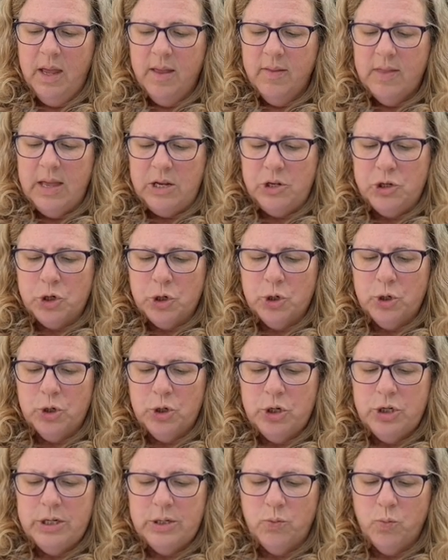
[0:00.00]
They
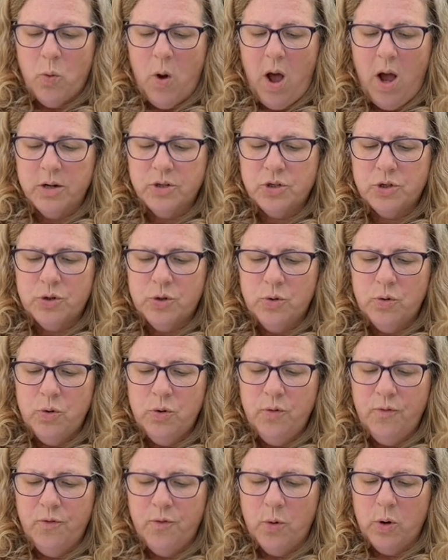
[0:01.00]
turned and walked through
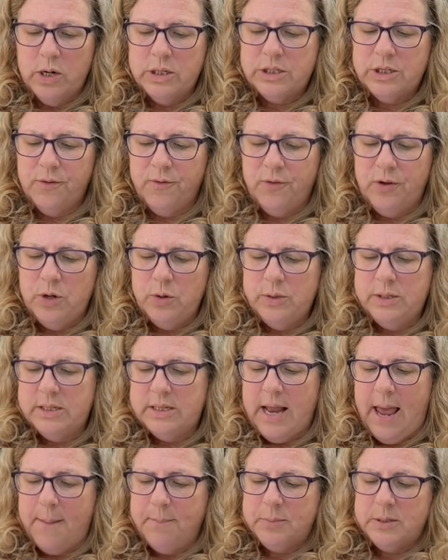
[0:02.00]
the forest a few
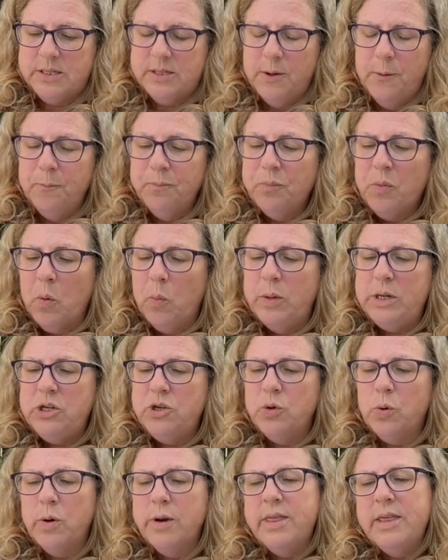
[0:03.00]
steps when
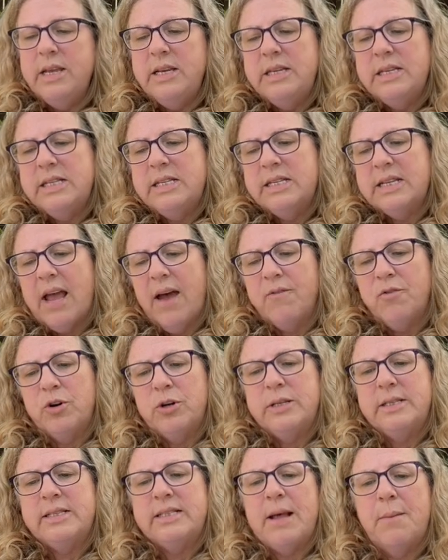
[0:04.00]
Dorothy
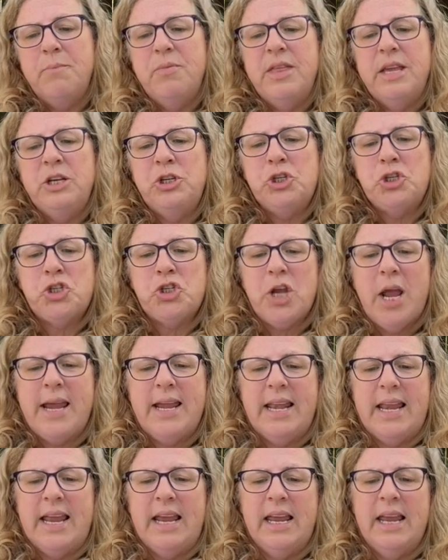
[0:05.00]
discovered something
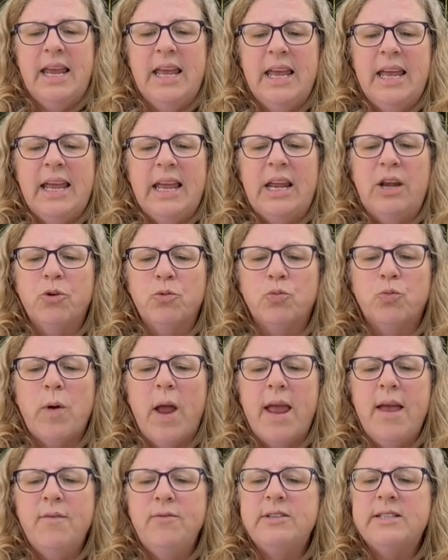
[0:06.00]
shining in a
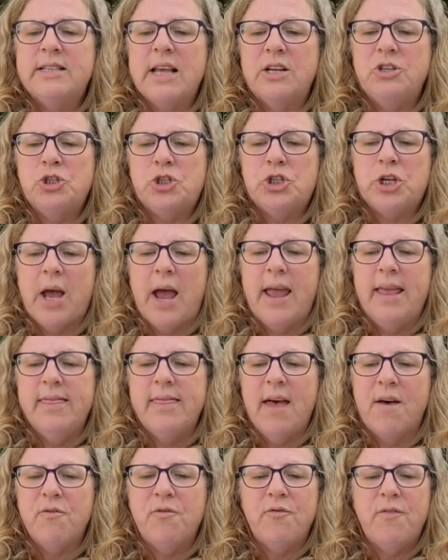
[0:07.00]
ray of sunshine
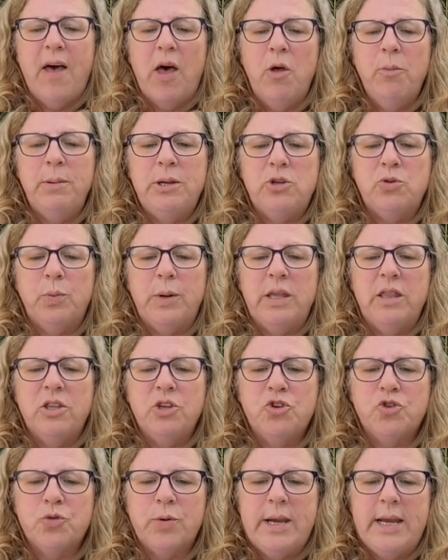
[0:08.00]
that fell between
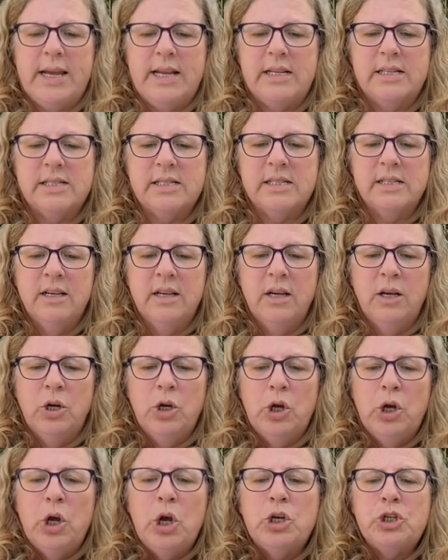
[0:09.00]
the trees.
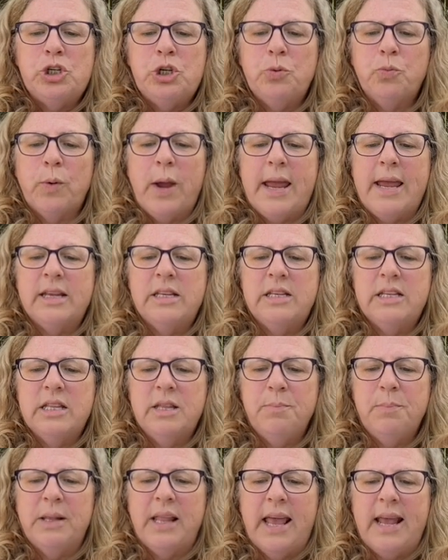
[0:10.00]
She ran to
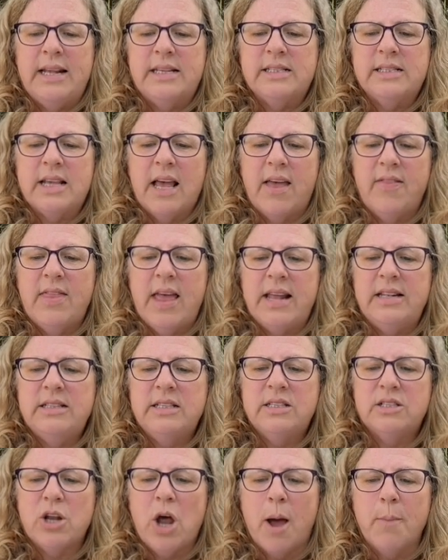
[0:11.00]
the place and then
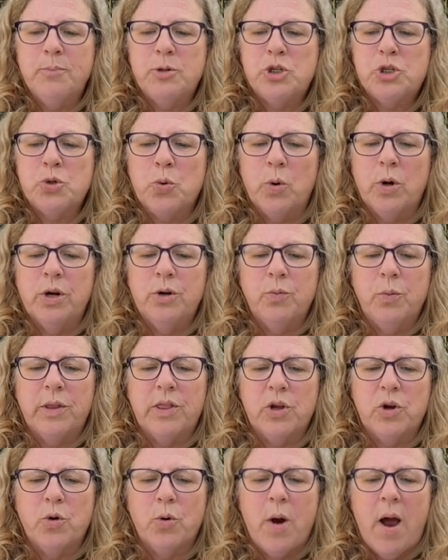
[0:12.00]
stopped short
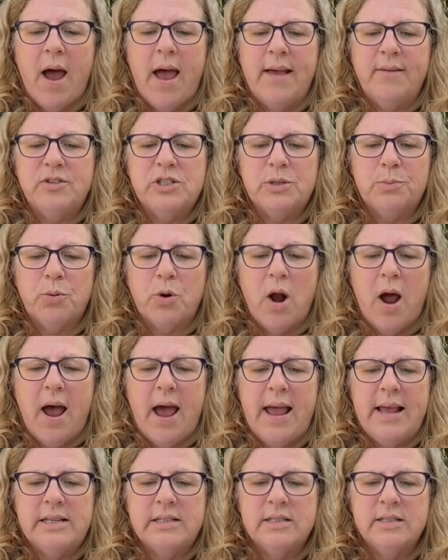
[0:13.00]
with a cry of
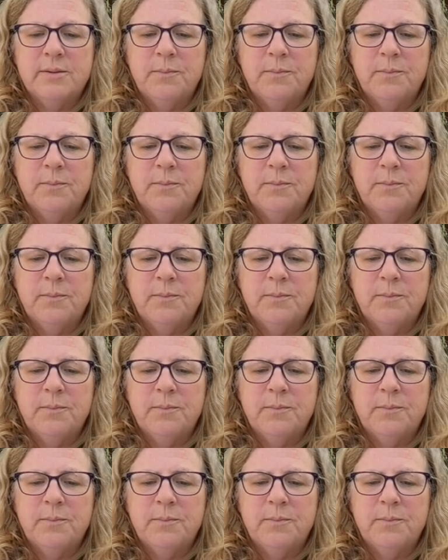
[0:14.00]
surprise.